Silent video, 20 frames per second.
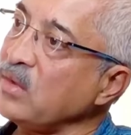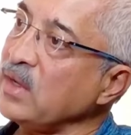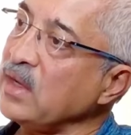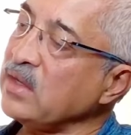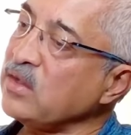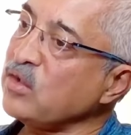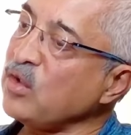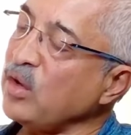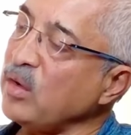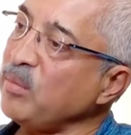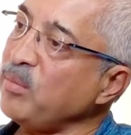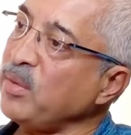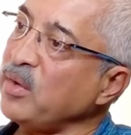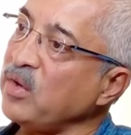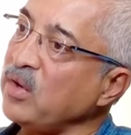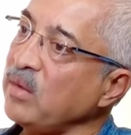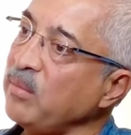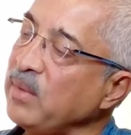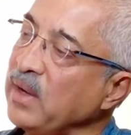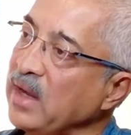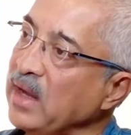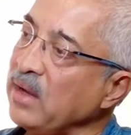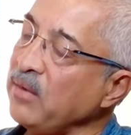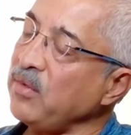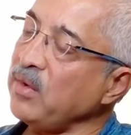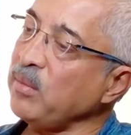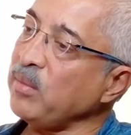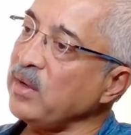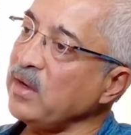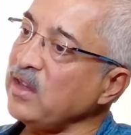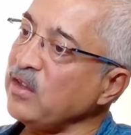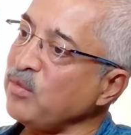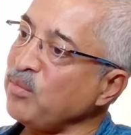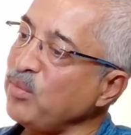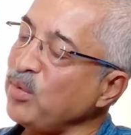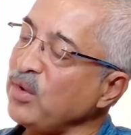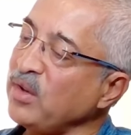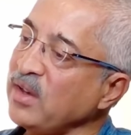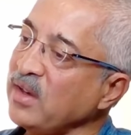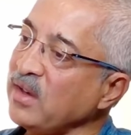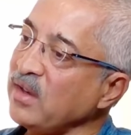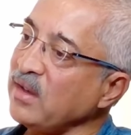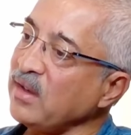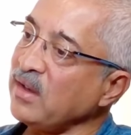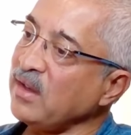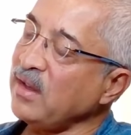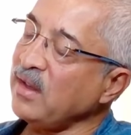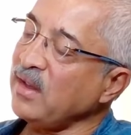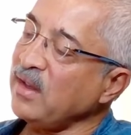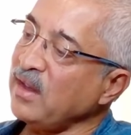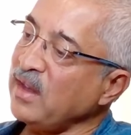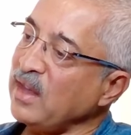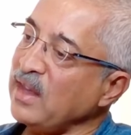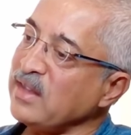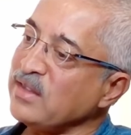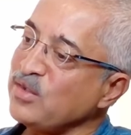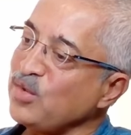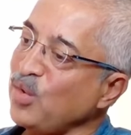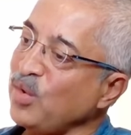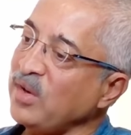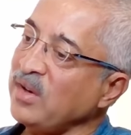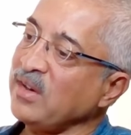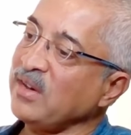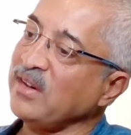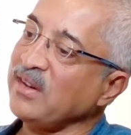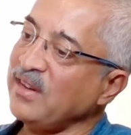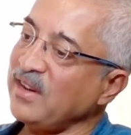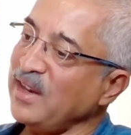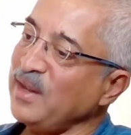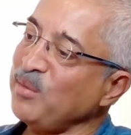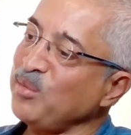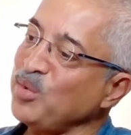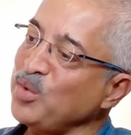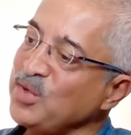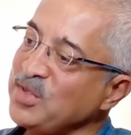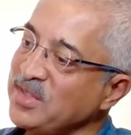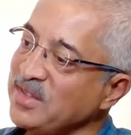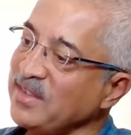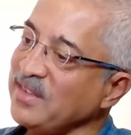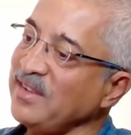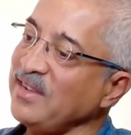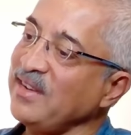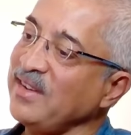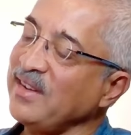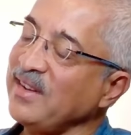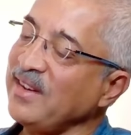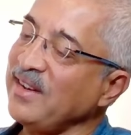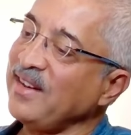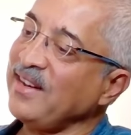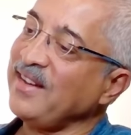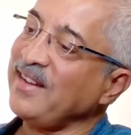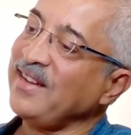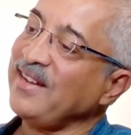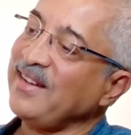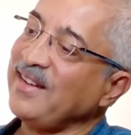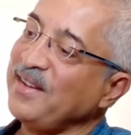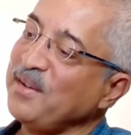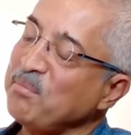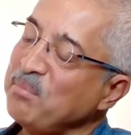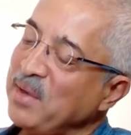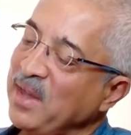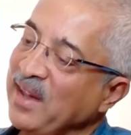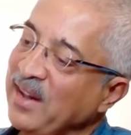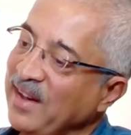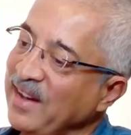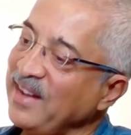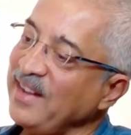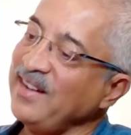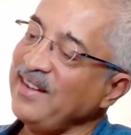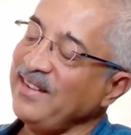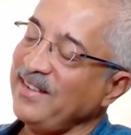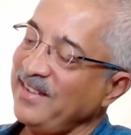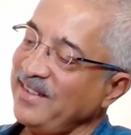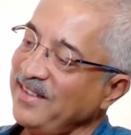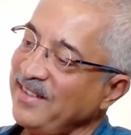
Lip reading: gets compounded by everybody's putting his or her emotional behind